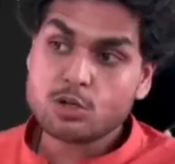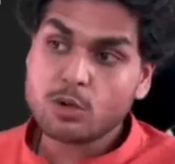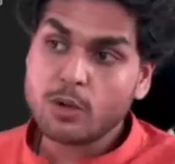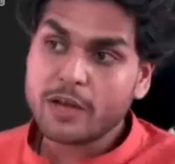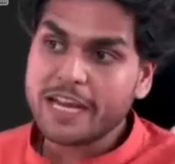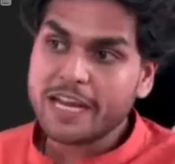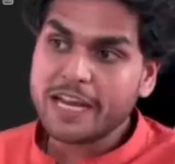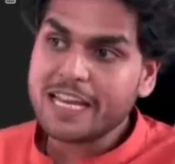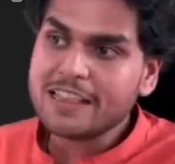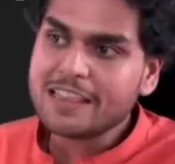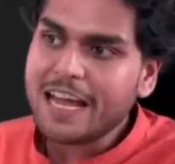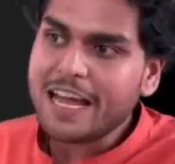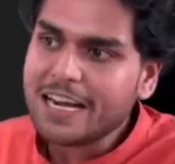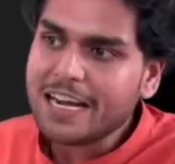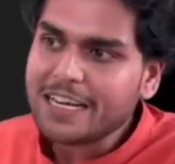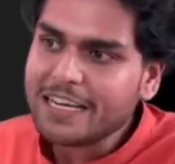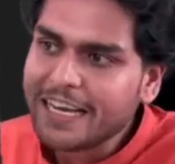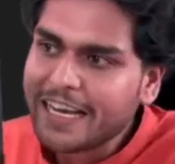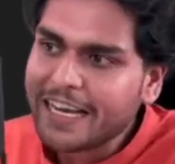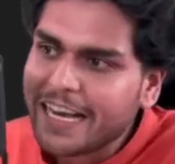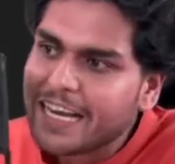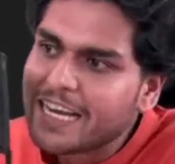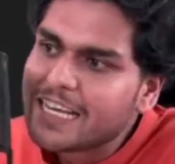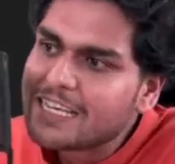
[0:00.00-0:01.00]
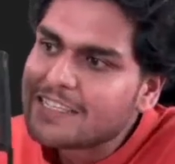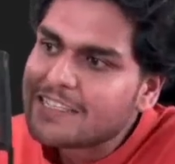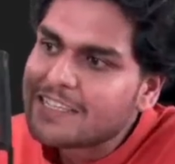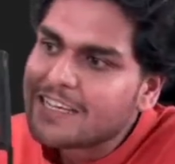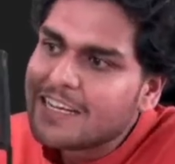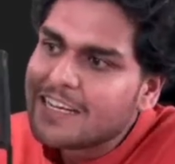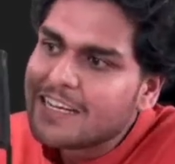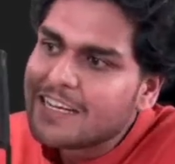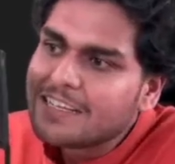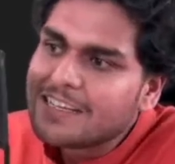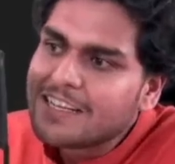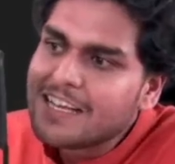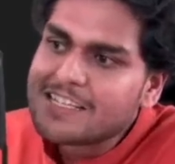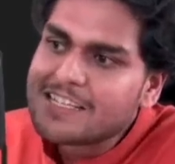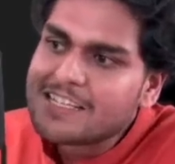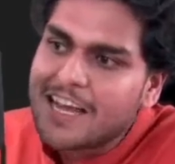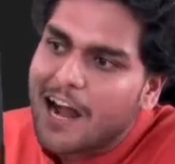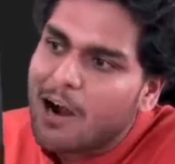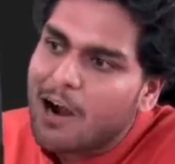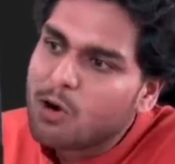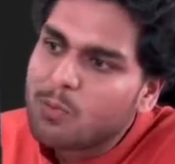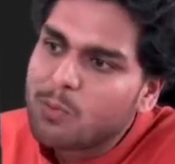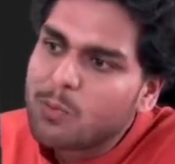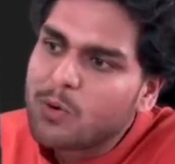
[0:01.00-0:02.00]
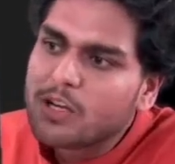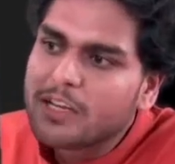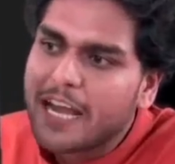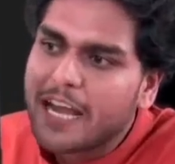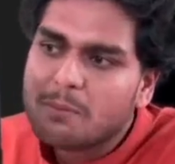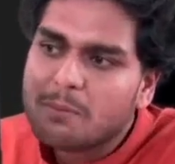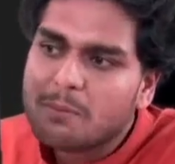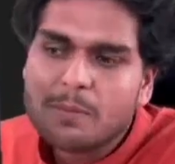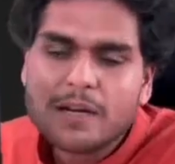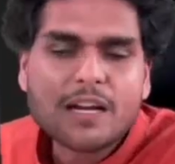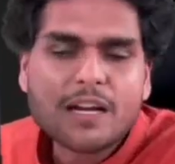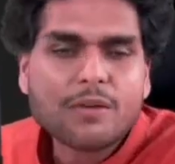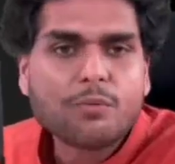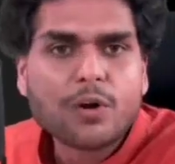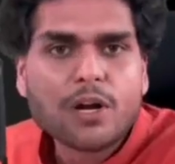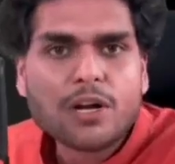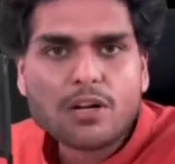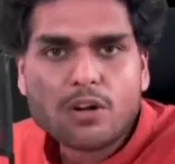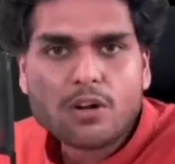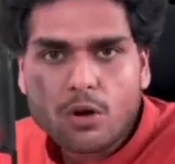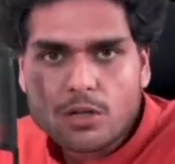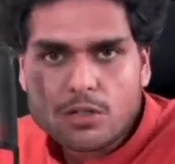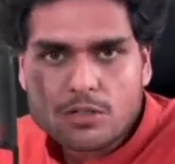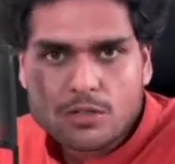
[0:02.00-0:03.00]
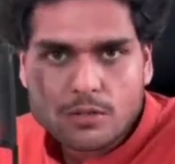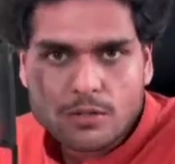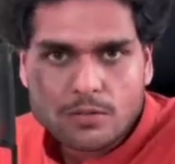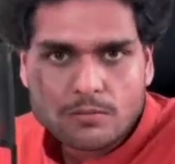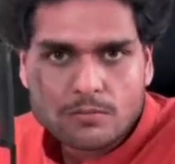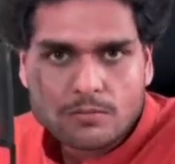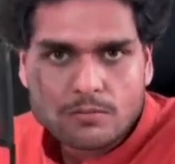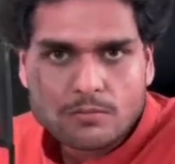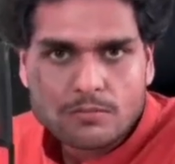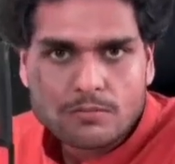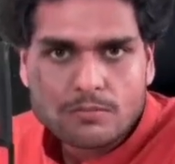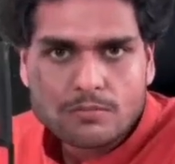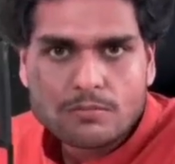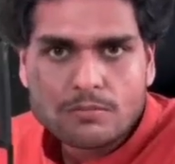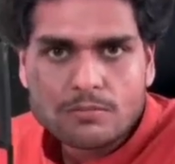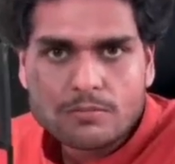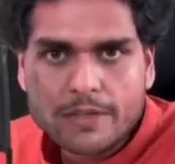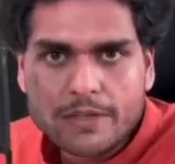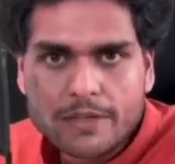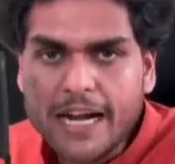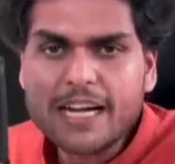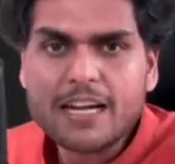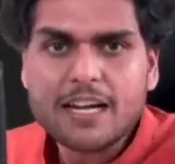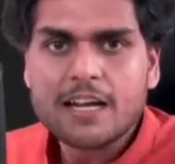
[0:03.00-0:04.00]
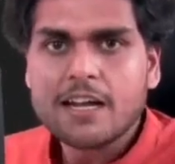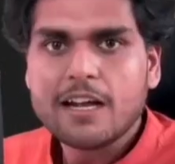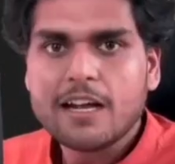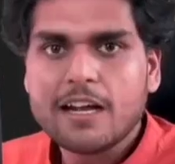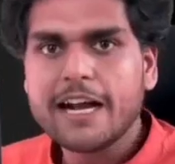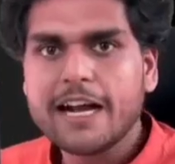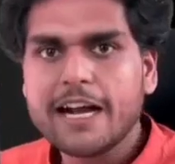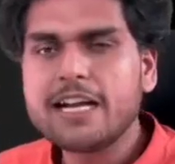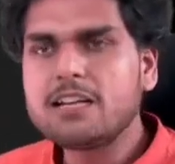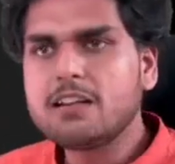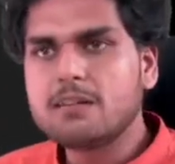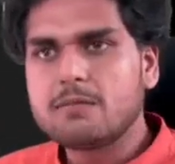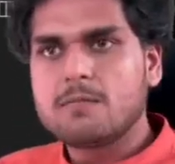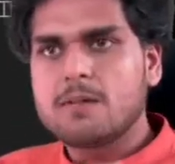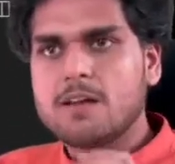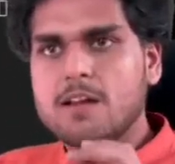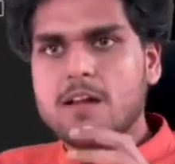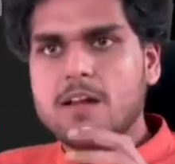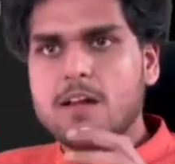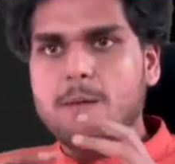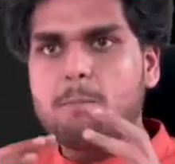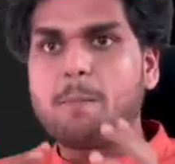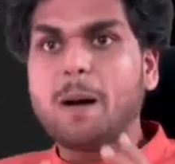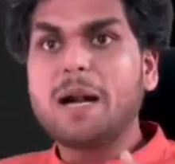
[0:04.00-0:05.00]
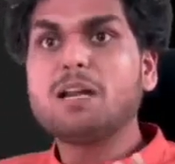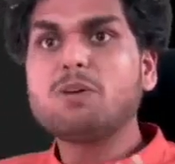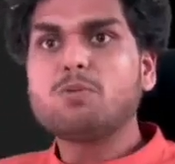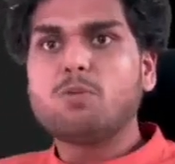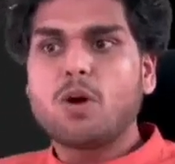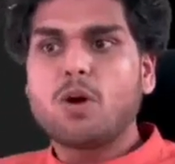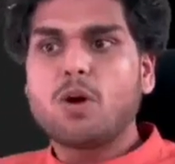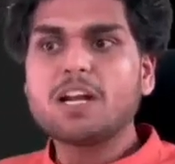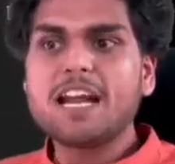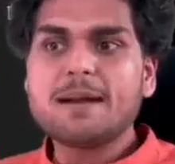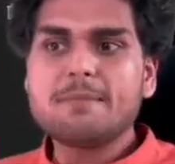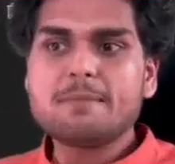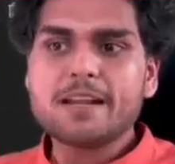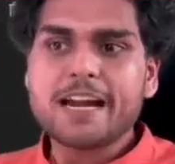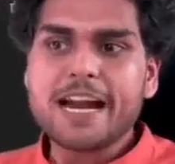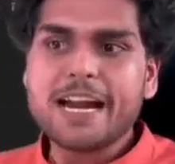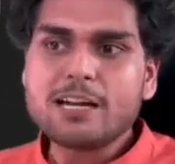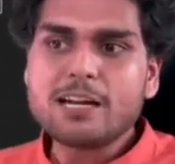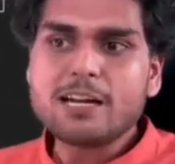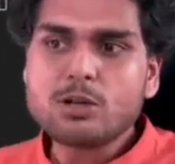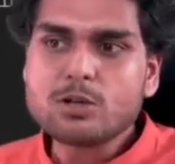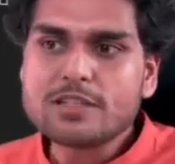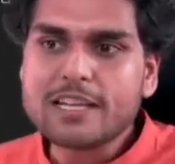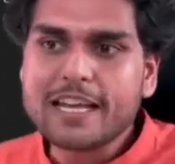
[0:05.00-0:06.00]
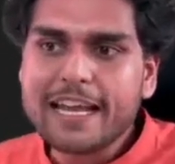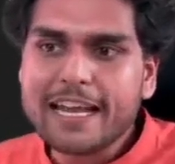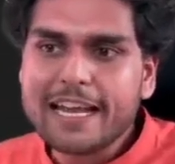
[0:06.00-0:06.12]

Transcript: in that case, this output can be different also, right? But what I'm trying to say